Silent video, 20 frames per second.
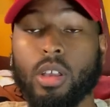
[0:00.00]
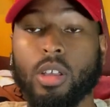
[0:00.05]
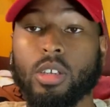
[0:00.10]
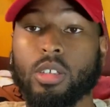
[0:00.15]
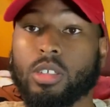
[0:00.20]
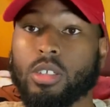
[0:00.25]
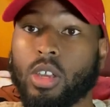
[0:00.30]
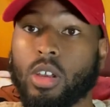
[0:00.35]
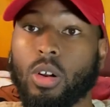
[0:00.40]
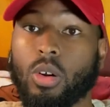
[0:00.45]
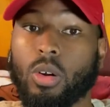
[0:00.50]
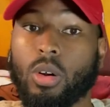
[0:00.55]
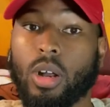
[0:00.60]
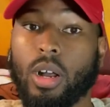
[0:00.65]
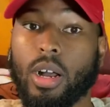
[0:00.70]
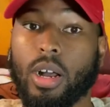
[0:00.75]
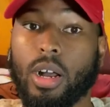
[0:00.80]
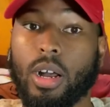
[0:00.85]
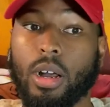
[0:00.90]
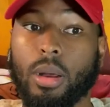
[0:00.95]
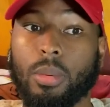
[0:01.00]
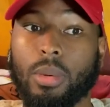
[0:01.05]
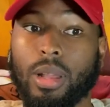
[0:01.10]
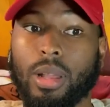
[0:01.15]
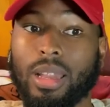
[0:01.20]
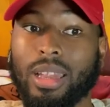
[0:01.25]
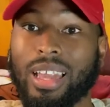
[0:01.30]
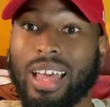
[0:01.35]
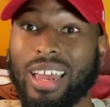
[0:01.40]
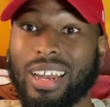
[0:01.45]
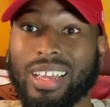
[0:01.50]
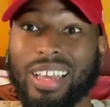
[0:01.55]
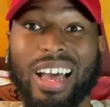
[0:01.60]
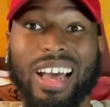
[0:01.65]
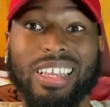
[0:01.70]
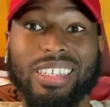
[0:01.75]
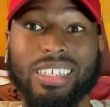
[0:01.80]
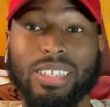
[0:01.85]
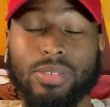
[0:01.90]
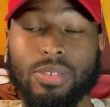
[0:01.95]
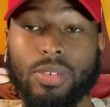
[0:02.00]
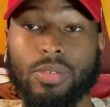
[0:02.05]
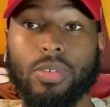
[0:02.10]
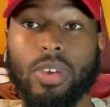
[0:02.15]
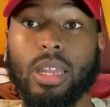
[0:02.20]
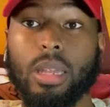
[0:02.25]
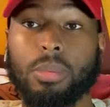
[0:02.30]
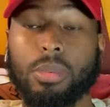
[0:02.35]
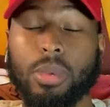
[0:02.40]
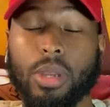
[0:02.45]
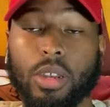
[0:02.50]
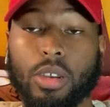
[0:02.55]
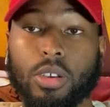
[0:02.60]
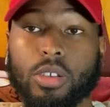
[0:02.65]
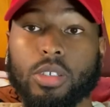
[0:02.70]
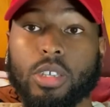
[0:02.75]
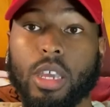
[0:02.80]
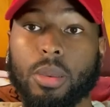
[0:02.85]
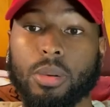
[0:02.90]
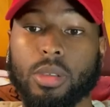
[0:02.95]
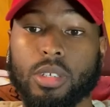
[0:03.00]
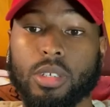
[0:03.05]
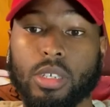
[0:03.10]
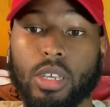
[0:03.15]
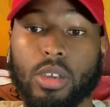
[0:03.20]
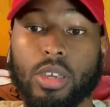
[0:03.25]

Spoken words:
So a lot of guys have developed under Sam Cassell.